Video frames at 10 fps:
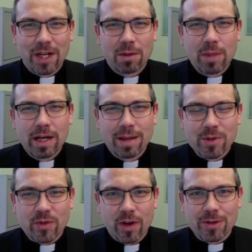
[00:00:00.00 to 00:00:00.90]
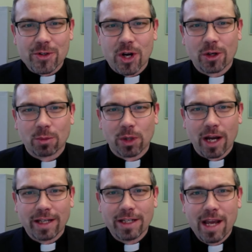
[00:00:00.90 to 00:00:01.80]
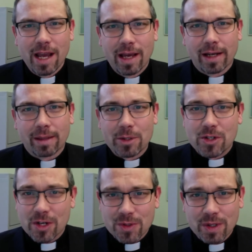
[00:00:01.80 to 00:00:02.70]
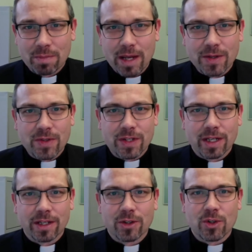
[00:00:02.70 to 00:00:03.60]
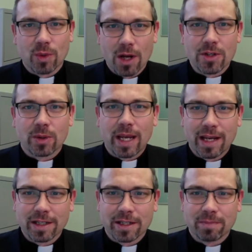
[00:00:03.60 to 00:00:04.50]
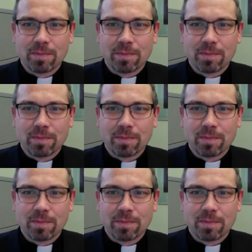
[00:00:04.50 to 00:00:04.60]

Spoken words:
My name is Father John O'Brien, and I'm a Jesuit based in Toronto, Canada.